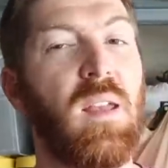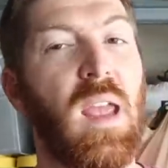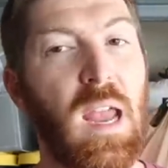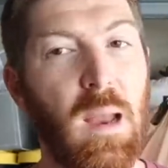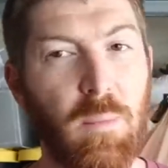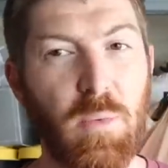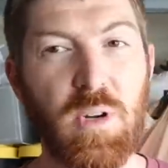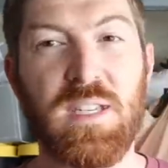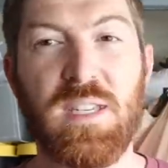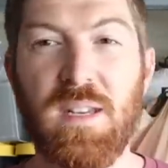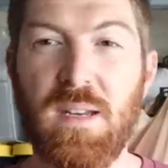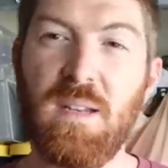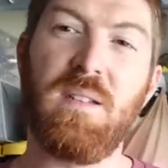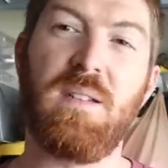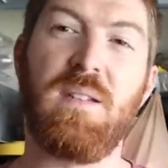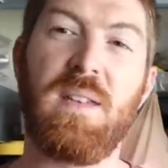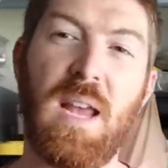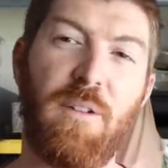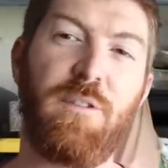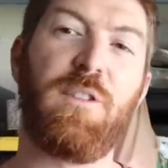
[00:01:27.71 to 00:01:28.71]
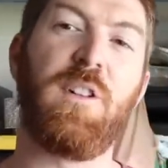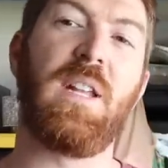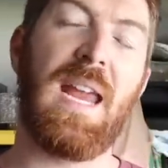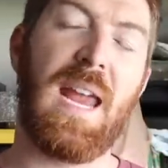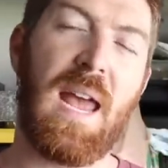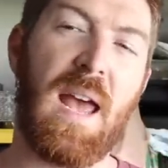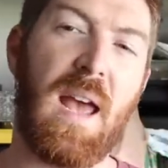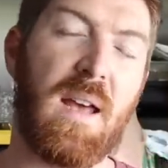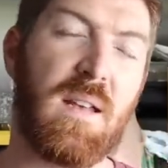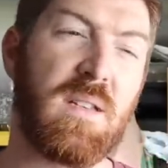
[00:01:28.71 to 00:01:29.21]
Emerson is definitely
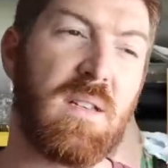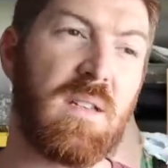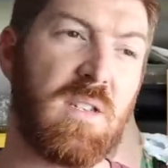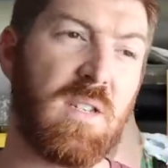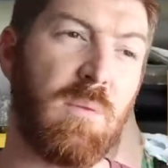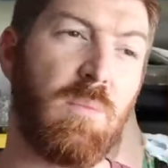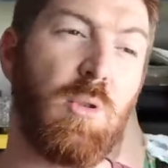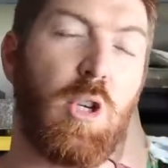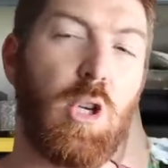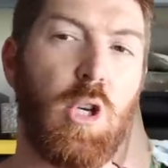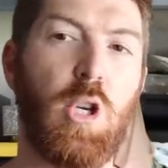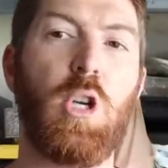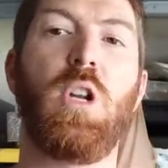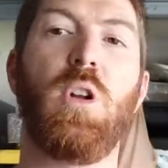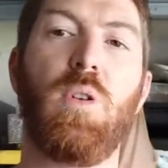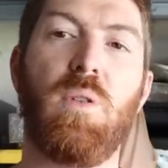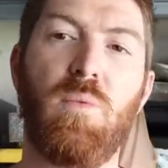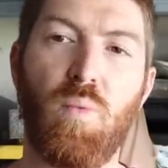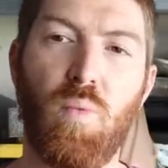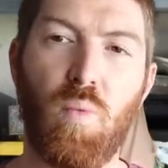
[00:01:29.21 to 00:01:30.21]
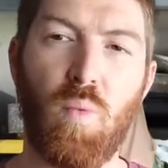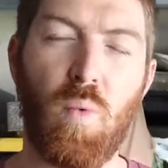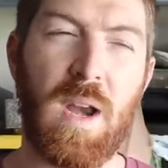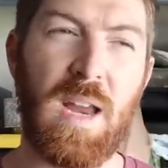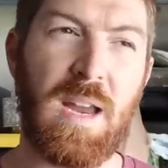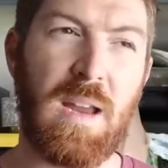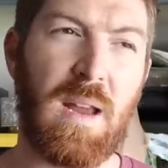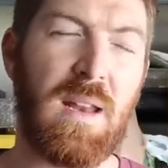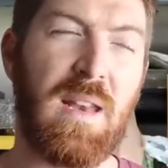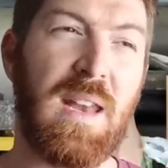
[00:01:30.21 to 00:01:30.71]
has some good
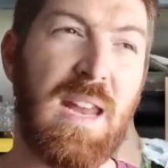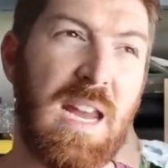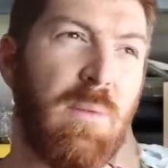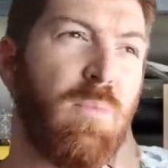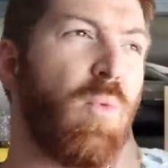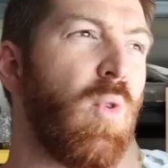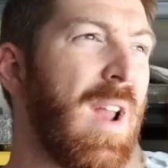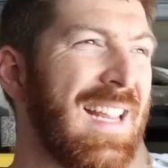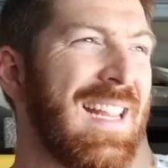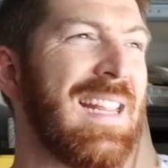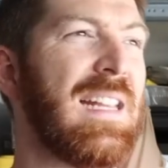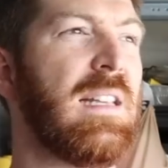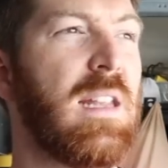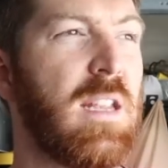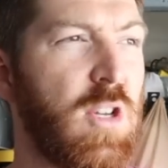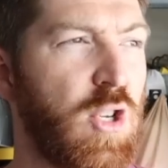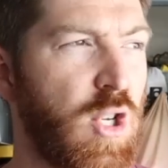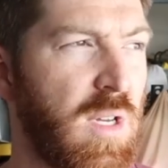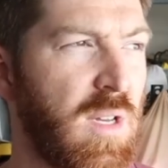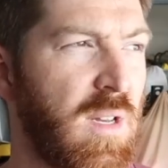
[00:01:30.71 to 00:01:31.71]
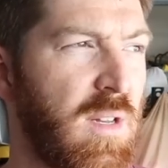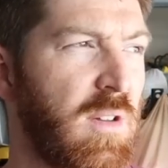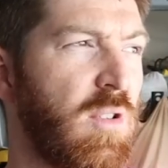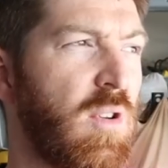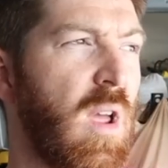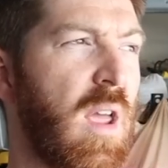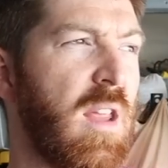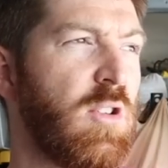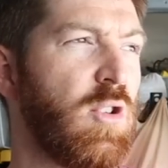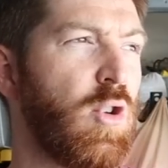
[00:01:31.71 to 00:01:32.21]
name recognition
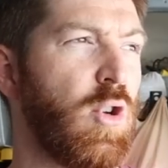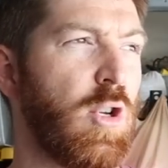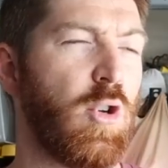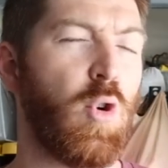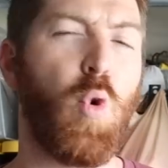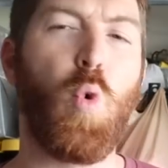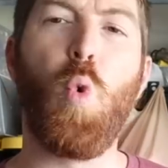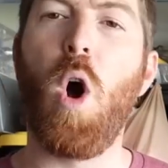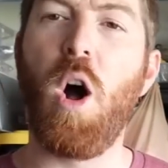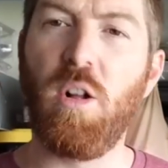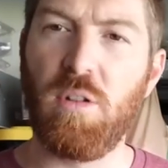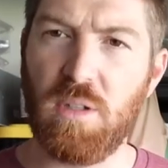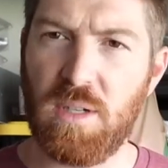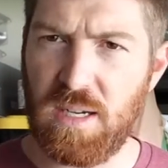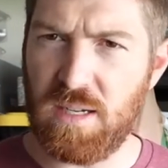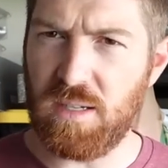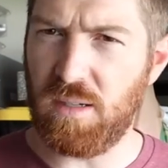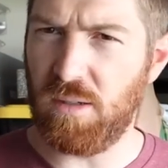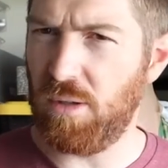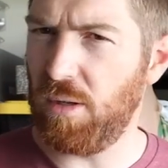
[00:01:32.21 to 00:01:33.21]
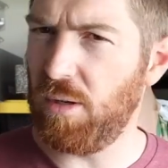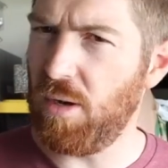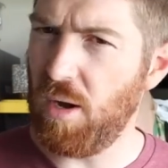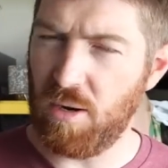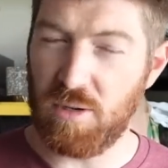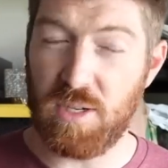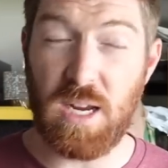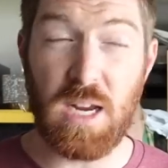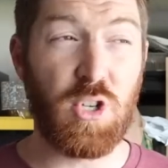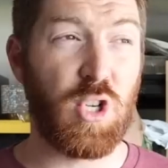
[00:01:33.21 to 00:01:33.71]
and, and good qualities and good
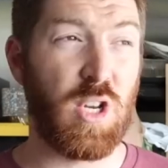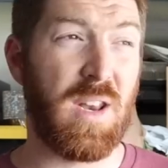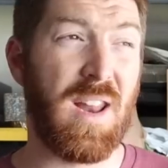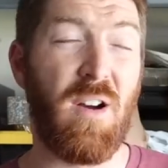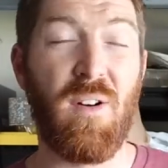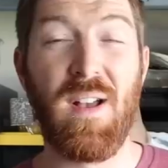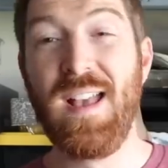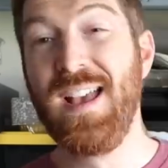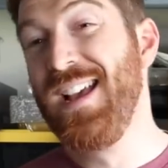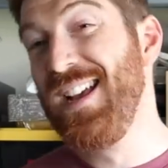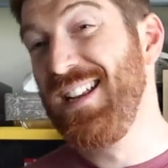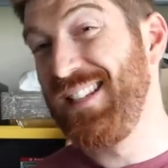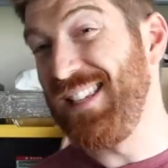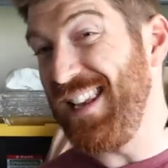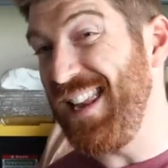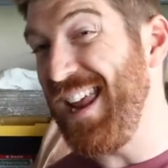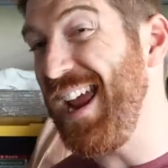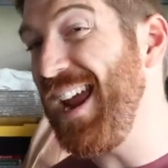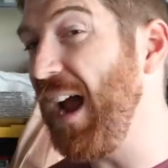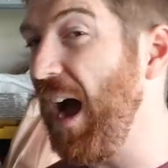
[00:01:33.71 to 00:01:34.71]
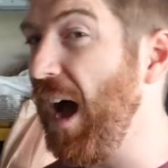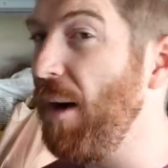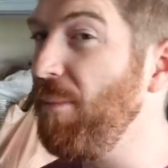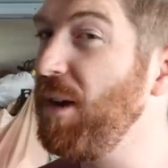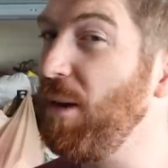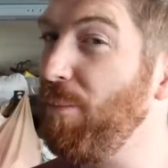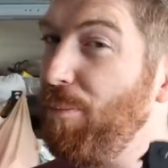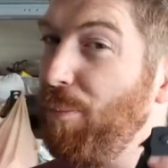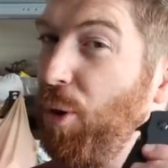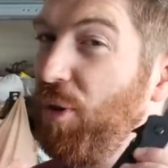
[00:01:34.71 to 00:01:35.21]
connotation. Now, today I'm
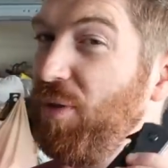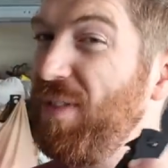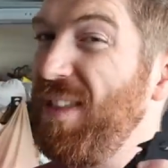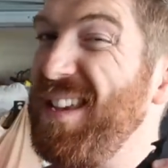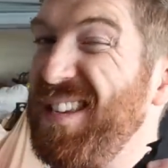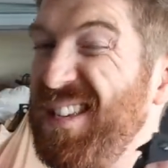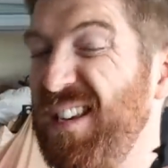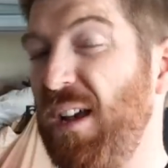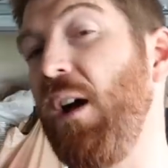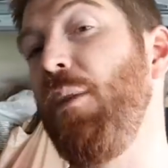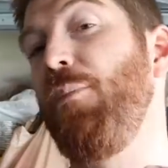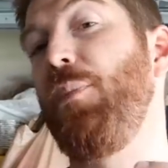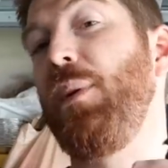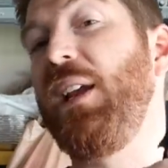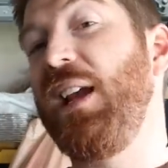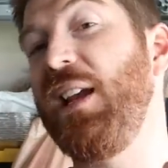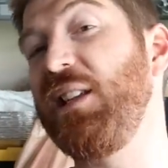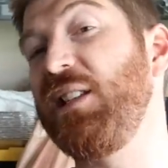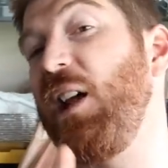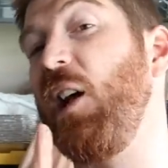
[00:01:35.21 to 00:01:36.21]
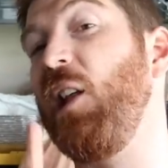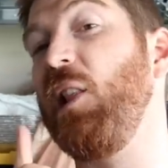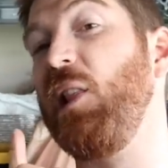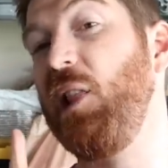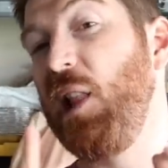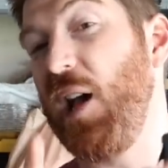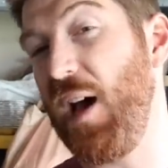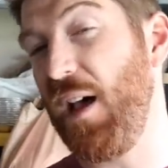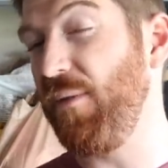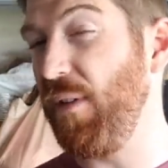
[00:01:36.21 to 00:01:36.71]
gonna put this up against a
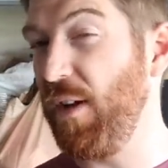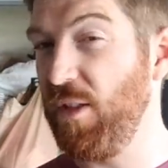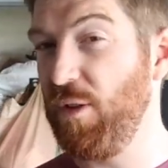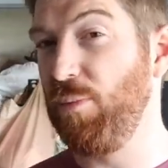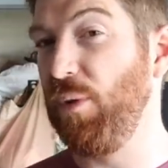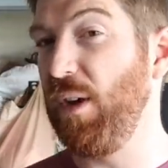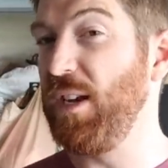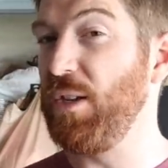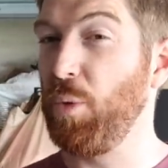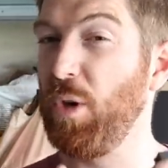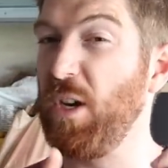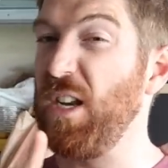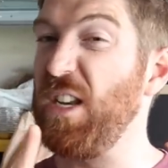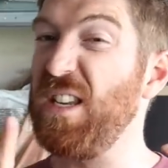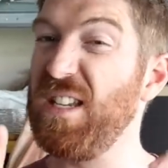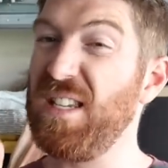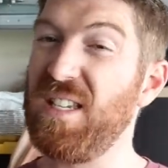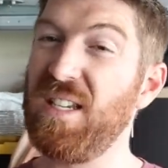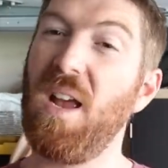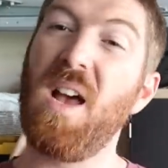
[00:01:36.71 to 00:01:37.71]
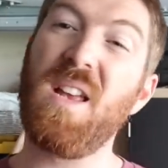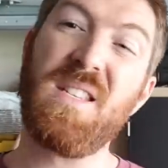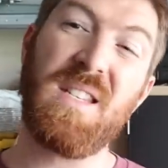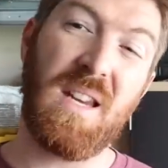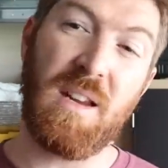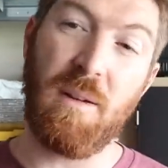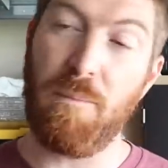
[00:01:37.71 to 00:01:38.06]
lot of other blades. We're gonna discuss it